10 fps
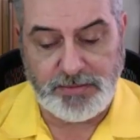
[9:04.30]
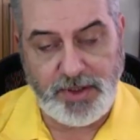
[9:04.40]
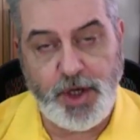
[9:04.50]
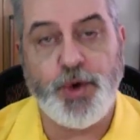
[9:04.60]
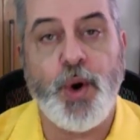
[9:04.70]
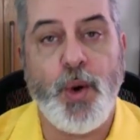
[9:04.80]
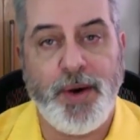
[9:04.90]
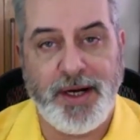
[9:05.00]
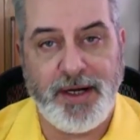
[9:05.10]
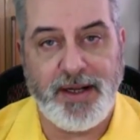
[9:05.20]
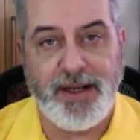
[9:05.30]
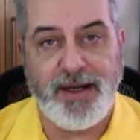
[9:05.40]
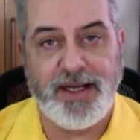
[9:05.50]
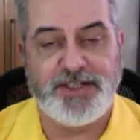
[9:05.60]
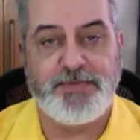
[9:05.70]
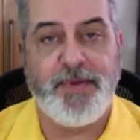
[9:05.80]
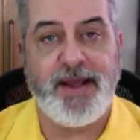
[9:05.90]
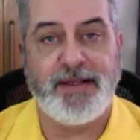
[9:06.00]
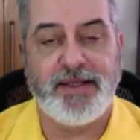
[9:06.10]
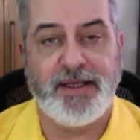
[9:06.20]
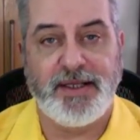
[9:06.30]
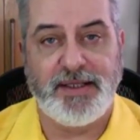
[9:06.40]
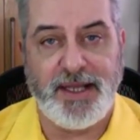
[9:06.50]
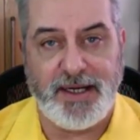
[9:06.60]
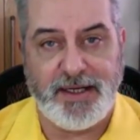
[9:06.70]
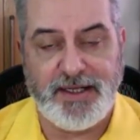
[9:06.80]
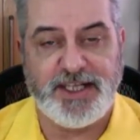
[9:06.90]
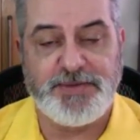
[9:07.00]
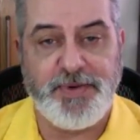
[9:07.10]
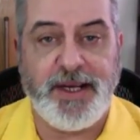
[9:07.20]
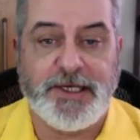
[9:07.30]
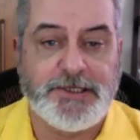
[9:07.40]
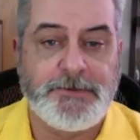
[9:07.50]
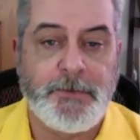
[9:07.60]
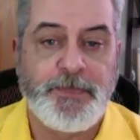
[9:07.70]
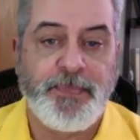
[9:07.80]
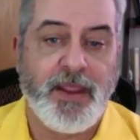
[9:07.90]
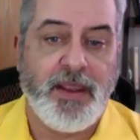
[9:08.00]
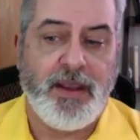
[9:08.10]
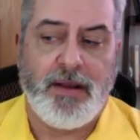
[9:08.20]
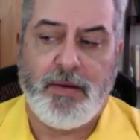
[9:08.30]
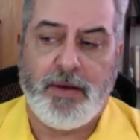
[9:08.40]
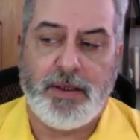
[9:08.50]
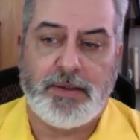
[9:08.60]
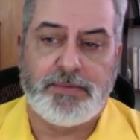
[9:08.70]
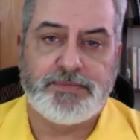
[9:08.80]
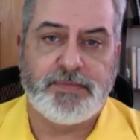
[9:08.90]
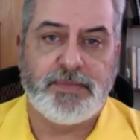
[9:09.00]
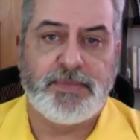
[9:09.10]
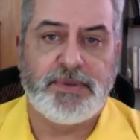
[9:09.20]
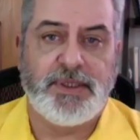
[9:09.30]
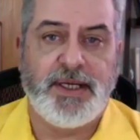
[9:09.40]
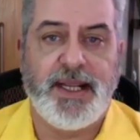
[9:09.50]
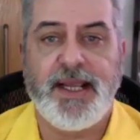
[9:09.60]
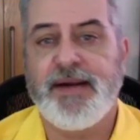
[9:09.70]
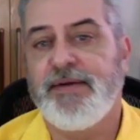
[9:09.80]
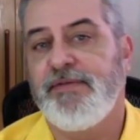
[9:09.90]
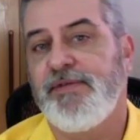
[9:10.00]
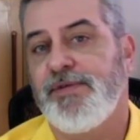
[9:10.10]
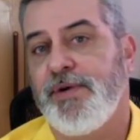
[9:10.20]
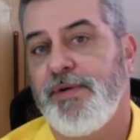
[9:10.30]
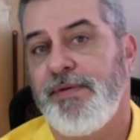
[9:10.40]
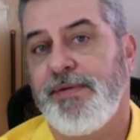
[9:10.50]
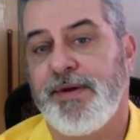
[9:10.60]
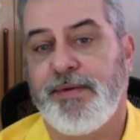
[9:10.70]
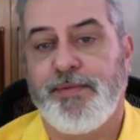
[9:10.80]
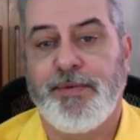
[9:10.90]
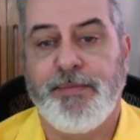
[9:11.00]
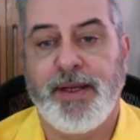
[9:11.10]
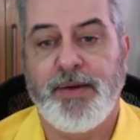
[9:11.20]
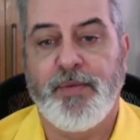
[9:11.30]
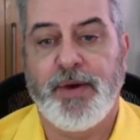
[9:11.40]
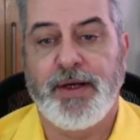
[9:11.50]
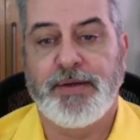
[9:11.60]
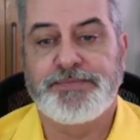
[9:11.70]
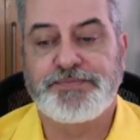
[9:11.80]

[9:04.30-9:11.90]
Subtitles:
growing and expanding in that space. The negative growth will mean when.